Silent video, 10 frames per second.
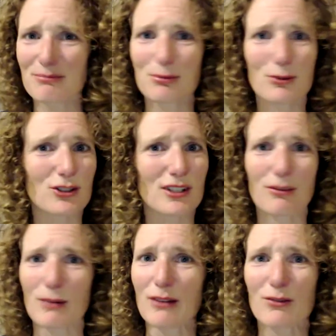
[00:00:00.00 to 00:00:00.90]
push
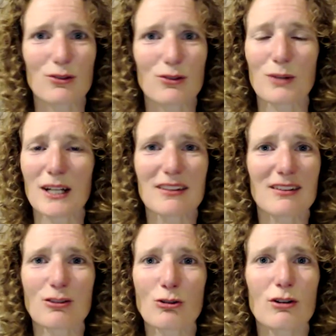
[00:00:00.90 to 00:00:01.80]
its way through.
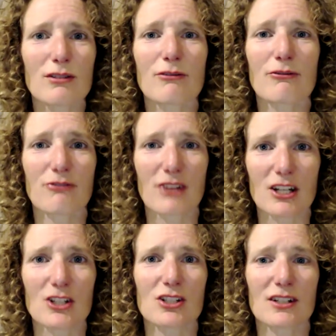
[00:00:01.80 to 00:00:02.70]
It's not
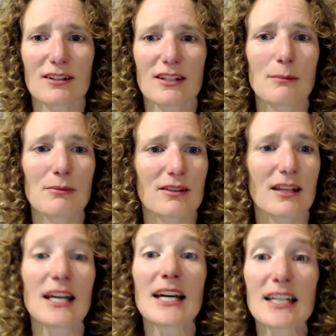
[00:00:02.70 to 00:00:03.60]
finished. It keeps
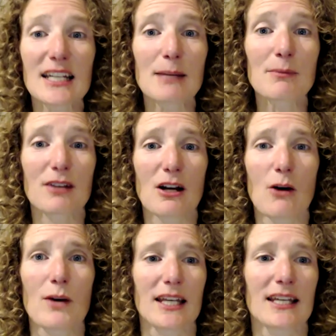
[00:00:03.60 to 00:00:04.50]

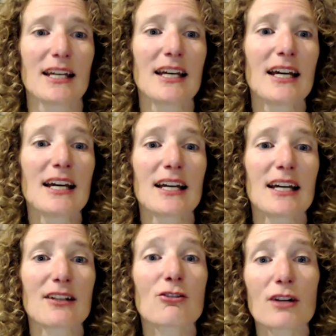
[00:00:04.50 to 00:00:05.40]
going.
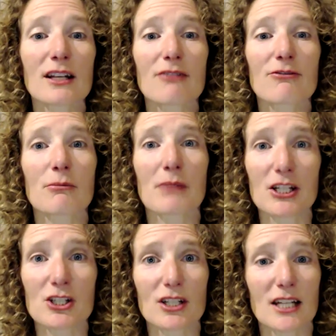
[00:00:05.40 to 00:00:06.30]
And the chronic
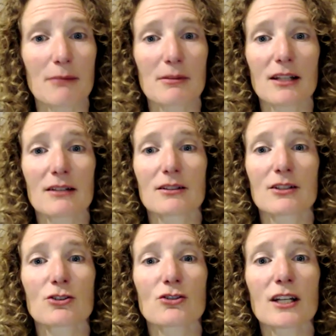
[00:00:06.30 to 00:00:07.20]
inflammation can be
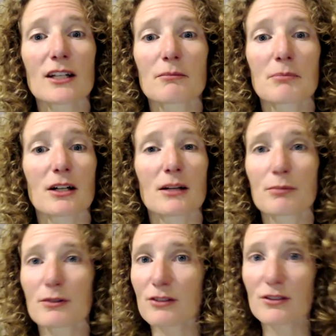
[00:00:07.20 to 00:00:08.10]
then triggered by
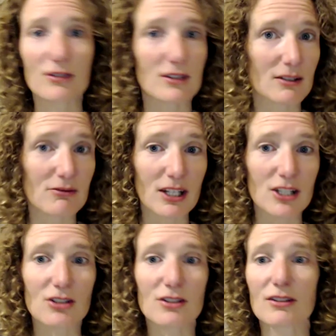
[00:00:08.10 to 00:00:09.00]
persistent
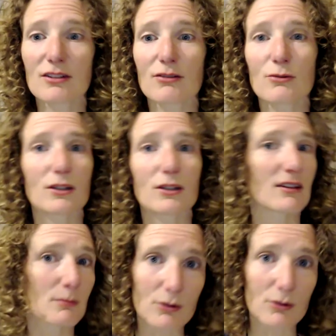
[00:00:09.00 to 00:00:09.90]
infections or the
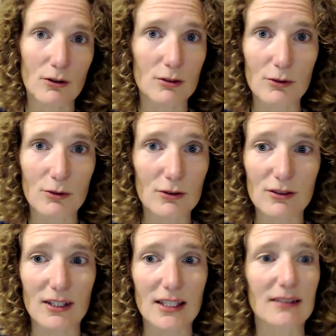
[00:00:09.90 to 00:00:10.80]
autoimmune
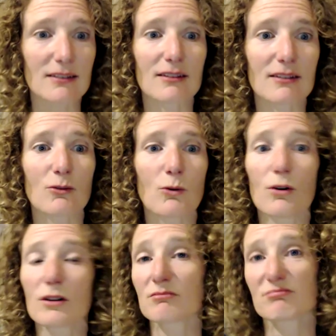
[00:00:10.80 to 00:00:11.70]
diseases
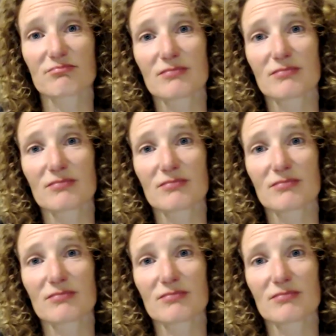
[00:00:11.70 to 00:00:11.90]
or